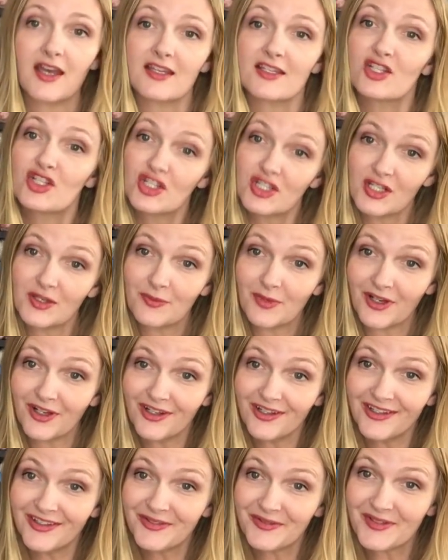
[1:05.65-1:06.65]

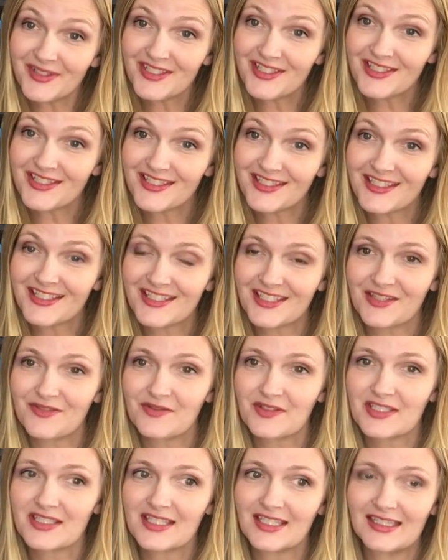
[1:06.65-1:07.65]
Shimmer, which is the
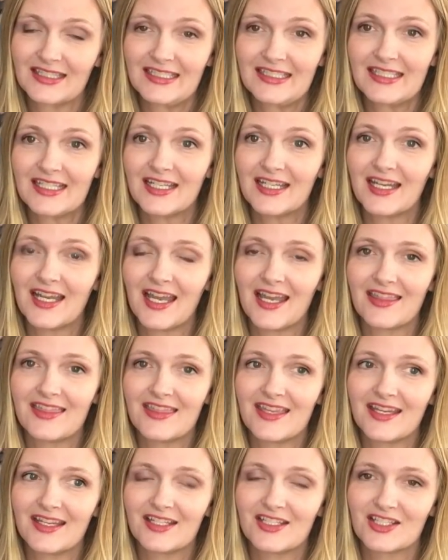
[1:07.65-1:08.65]
Silver Selena,
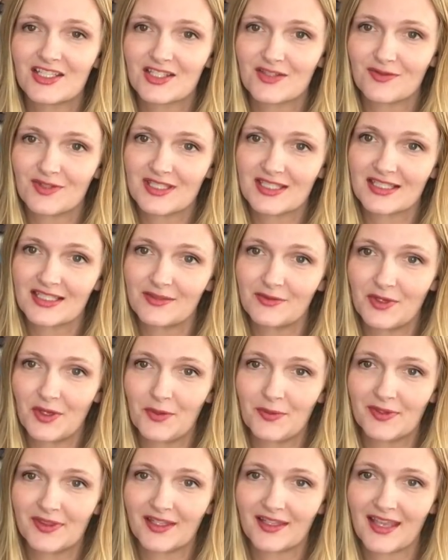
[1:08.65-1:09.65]
and then just recently we
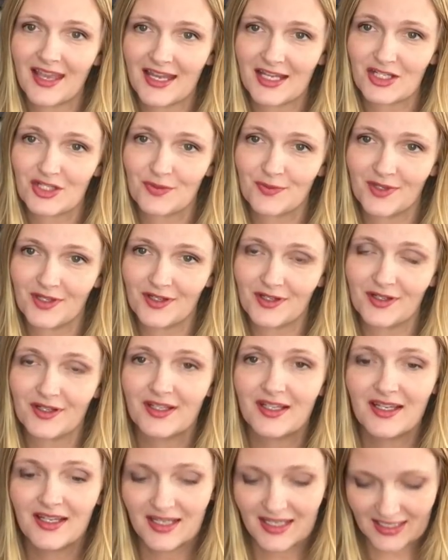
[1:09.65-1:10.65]
opened the Cashmere
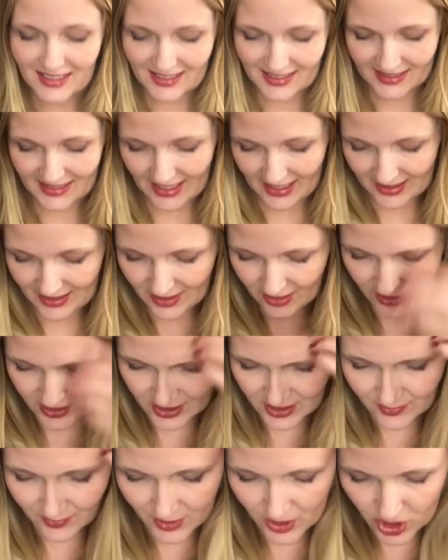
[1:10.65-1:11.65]
skein. So I
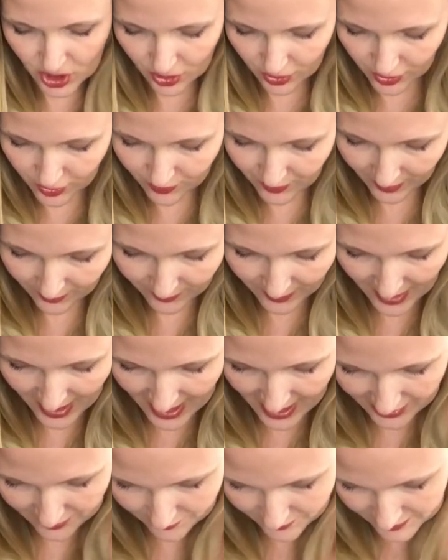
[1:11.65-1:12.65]
just want to show you where we're
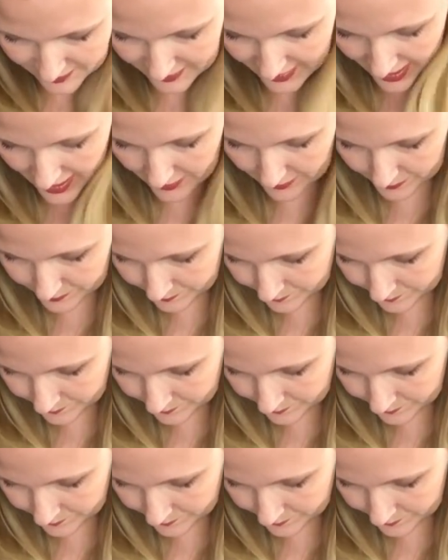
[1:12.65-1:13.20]
at with that.